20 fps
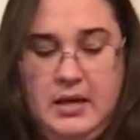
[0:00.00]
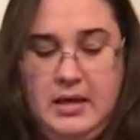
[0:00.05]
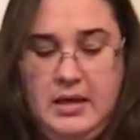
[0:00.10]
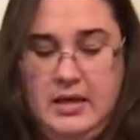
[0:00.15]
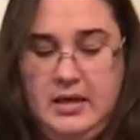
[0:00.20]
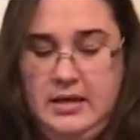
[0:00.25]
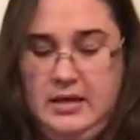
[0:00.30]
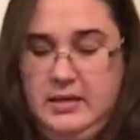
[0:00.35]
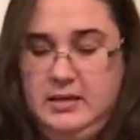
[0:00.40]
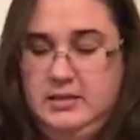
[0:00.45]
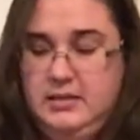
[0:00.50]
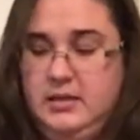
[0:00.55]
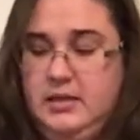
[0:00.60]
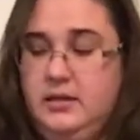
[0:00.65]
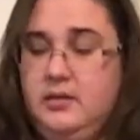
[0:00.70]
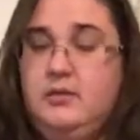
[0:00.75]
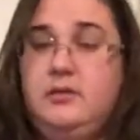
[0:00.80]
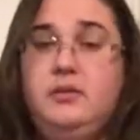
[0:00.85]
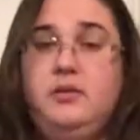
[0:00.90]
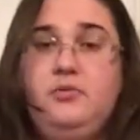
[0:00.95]
is
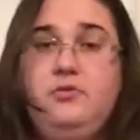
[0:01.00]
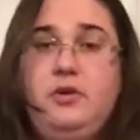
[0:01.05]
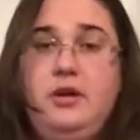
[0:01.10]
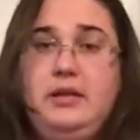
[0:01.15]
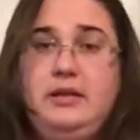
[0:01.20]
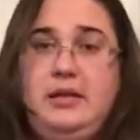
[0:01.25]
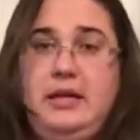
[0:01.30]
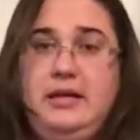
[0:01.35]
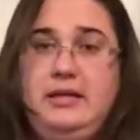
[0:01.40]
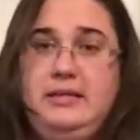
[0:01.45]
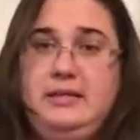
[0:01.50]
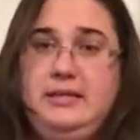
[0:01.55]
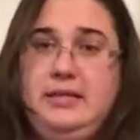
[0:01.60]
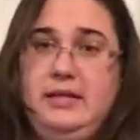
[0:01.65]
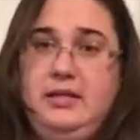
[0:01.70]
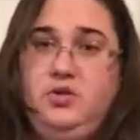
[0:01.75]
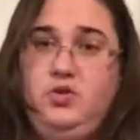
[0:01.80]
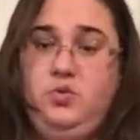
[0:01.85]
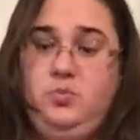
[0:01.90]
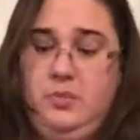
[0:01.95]
the front legs
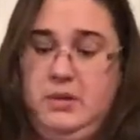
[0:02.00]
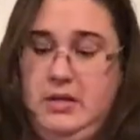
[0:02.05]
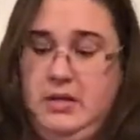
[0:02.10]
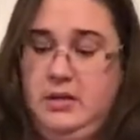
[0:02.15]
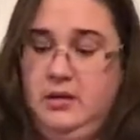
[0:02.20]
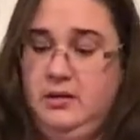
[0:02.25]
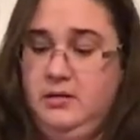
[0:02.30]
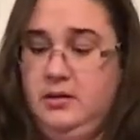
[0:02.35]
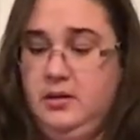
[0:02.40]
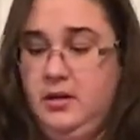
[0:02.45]
need to be